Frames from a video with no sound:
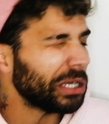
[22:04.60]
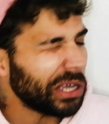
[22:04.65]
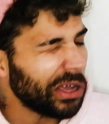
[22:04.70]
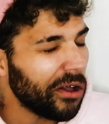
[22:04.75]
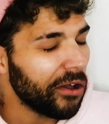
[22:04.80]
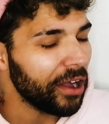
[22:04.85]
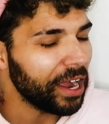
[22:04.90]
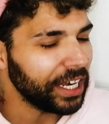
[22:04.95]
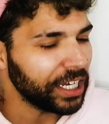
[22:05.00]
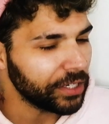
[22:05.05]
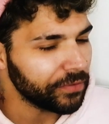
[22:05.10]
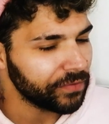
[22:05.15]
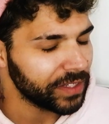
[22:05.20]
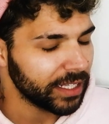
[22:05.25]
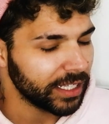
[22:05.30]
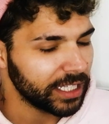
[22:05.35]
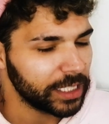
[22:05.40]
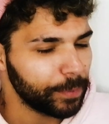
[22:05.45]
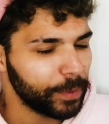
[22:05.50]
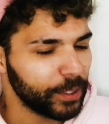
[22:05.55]
kind of
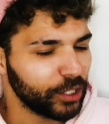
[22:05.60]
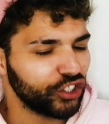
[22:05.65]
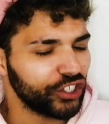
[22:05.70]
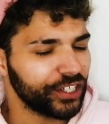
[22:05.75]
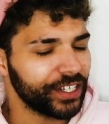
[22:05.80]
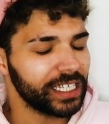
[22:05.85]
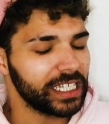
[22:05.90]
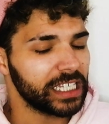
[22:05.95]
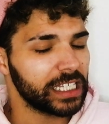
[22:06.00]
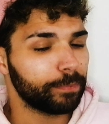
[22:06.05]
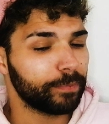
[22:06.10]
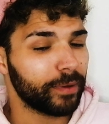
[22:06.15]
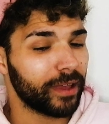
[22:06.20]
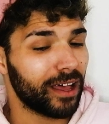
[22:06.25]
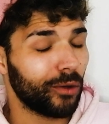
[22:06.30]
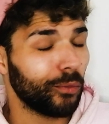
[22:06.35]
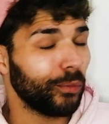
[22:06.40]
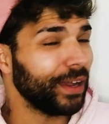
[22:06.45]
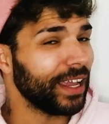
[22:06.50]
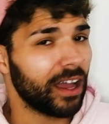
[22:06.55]
suspicious,
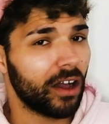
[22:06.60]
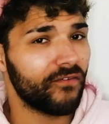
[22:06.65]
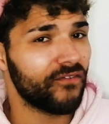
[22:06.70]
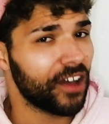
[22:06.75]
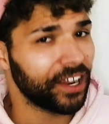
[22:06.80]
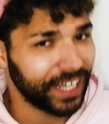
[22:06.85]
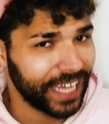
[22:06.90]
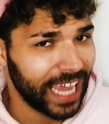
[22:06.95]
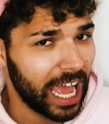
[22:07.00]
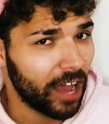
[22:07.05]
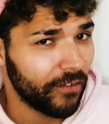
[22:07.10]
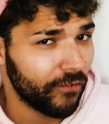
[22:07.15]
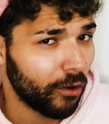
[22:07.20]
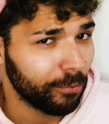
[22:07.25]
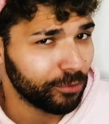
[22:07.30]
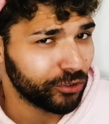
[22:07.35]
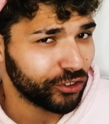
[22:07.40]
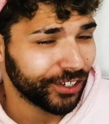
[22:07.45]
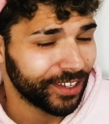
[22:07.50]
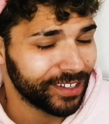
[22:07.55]
but we are running out of
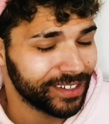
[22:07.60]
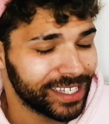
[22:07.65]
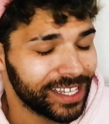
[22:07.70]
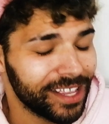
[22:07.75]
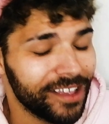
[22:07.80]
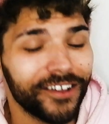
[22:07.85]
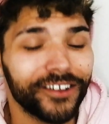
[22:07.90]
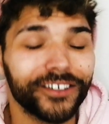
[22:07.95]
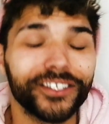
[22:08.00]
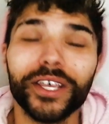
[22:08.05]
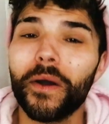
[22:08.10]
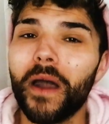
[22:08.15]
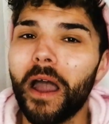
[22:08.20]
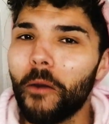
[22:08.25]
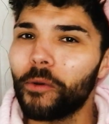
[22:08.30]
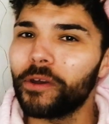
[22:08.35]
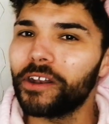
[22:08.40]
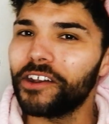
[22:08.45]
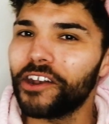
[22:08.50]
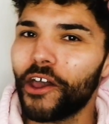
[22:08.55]
options. So
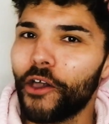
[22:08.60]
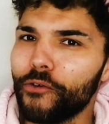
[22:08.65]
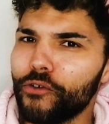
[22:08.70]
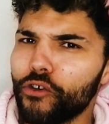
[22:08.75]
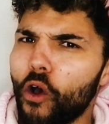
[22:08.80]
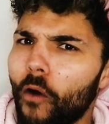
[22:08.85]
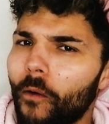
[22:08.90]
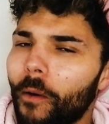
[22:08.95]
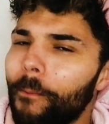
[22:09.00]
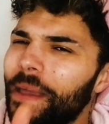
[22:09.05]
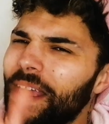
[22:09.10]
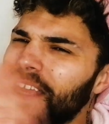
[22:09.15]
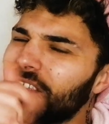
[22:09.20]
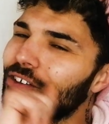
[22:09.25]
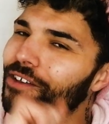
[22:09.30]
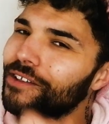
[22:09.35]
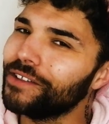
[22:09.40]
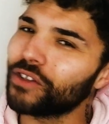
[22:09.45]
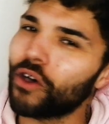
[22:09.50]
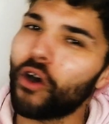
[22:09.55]
I want to know your
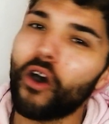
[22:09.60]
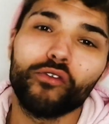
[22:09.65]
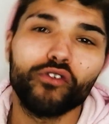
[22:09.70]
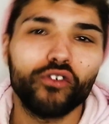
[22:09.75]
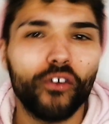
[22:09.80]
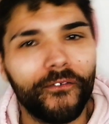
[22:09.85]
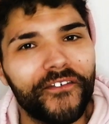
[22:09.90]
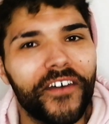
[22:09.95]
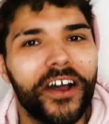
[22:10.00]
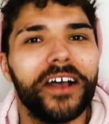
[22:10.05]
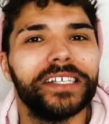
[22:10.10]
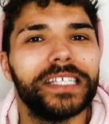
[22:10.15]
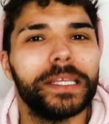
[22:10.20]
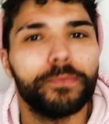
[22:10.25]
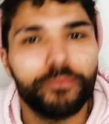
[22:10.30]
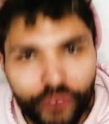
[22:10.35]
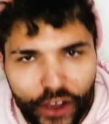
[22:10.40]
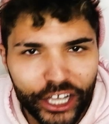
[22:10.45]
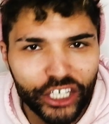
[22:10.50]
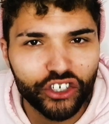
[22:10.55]
opinions on your first
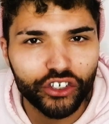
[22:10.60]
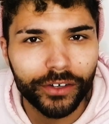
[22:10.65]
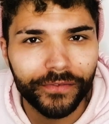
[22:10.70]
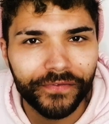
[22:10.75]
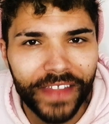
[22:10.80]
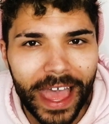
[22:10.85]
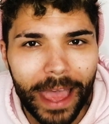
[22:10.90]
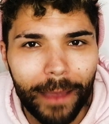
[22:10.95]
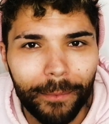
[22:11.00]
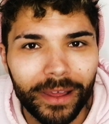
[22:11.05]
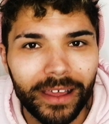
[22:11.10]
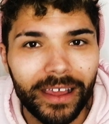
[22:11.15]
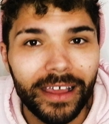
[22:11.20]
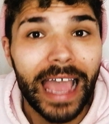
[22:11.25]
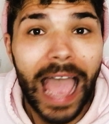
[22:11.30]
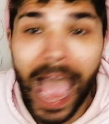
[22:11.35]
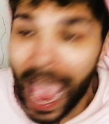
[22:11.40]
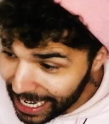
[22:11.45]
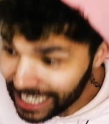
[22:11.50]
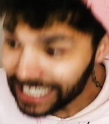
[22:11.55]
impression of them.
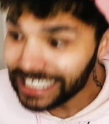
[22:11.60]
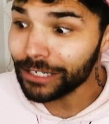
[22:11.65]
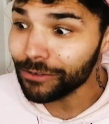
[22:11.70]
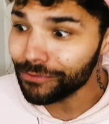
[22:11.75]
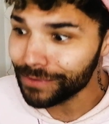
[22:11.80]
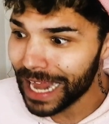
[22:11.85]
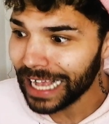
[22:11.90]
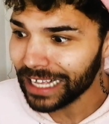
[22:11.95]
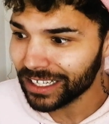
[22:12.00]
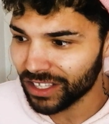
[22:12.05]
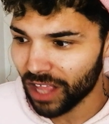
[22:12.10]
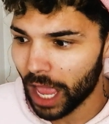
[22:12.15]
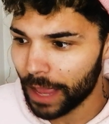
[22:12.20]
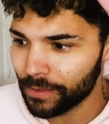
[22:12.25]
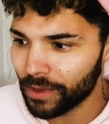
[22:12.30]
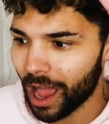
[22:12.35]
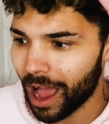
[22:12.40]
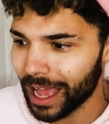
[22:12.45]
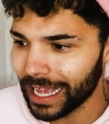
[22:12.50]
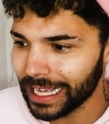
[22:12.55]
And until next
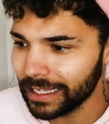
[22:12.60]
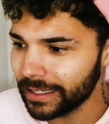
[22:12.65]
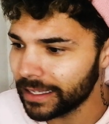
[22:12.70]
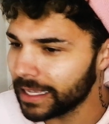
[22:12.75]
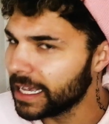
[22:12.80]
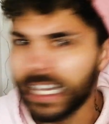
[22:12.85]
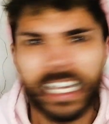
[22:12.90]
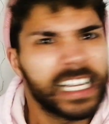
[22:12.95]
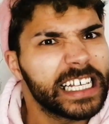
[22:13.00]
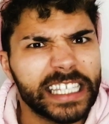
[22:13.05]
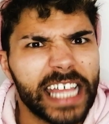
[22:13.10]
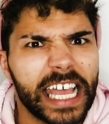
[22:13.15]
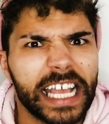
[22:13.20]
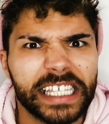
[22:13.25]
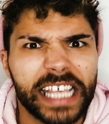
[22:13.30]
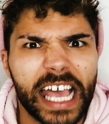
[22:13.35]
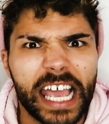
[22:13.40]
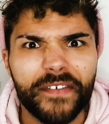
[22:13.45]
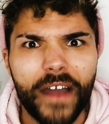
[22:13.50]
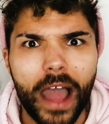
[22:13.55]
time, guys, stay
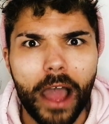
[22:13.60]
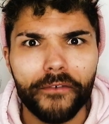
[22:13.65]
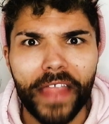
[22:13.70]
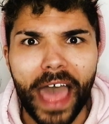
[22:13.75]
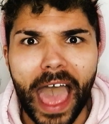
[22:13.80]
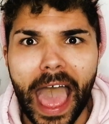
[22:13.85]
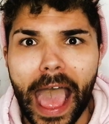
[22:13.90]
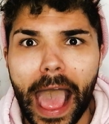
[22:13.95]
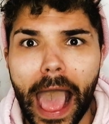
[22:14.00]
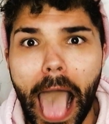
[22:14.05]
safe out there.